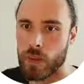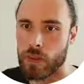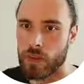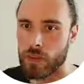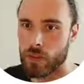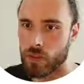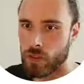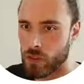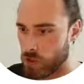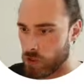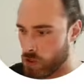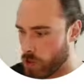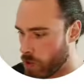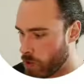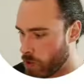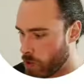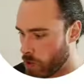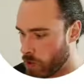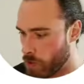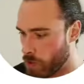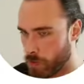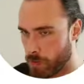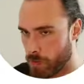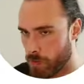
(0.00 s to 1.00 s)

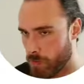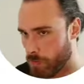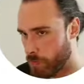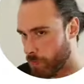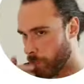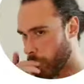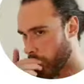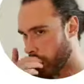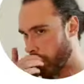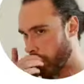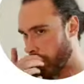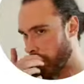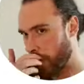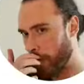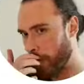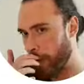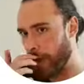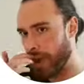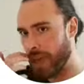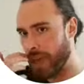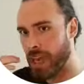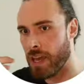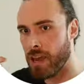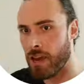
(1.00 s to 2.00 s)
So
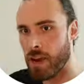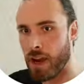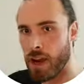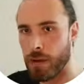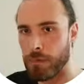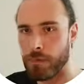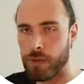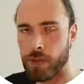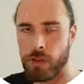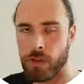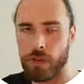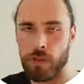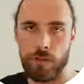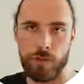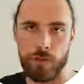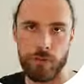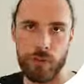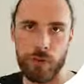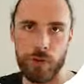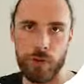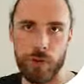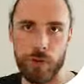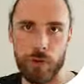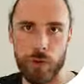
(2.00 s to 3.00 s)
here I built a
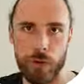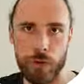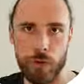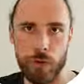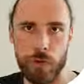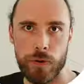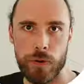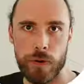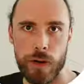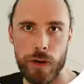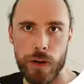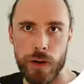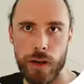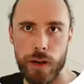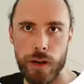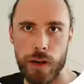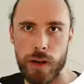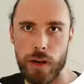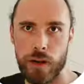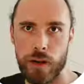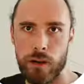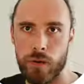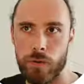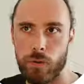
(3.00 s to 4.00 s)
few
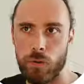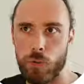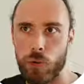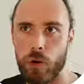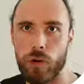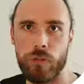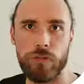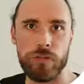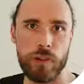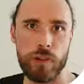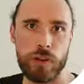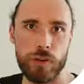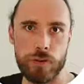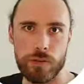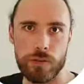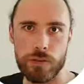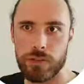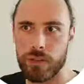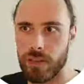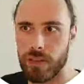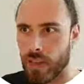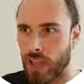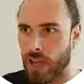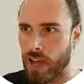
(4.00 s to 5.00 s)

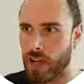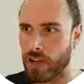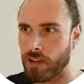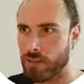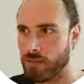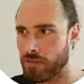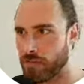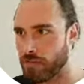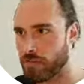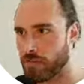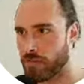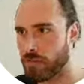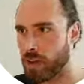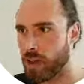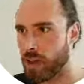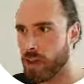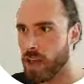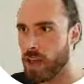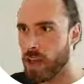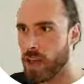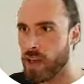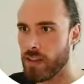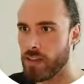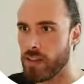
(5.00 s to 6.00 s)
workflows live,
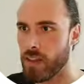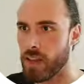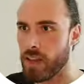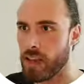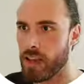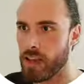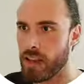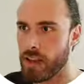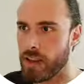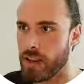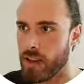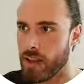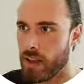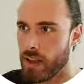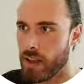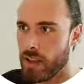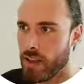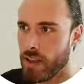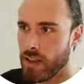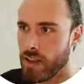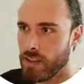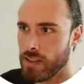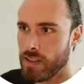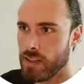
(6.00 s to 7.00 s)
and then
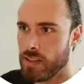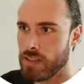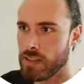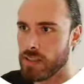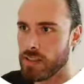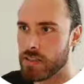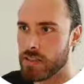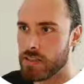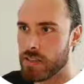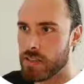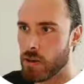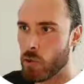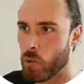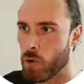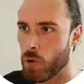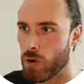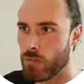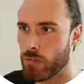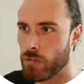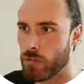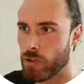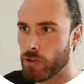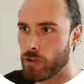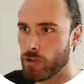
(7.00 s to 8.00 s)
this is a
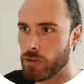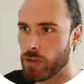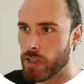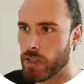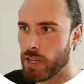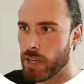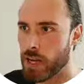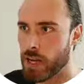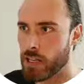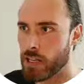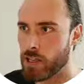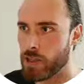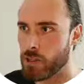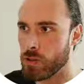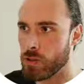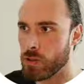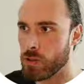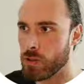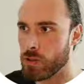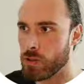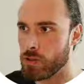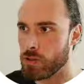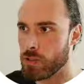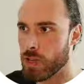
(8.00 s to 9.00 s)
workflow that I
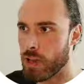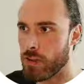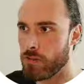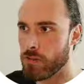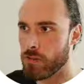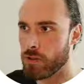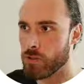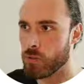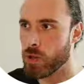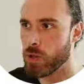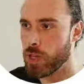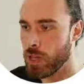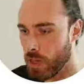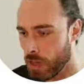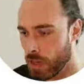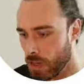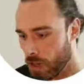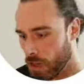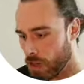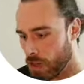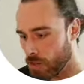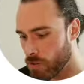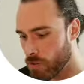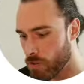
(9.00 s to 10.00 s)
use every
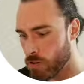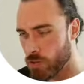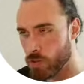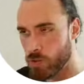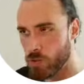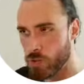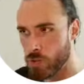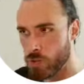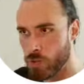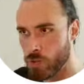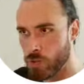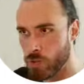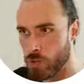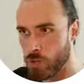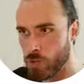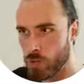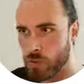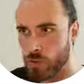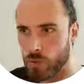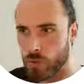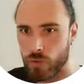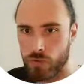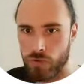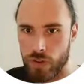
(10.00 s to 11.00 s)
week to
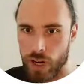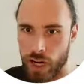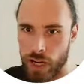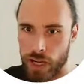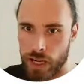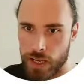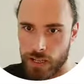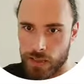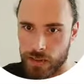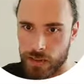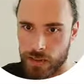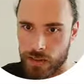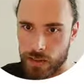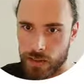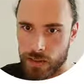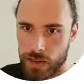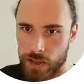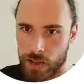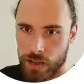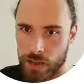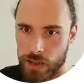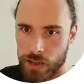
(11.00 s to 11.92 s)
write the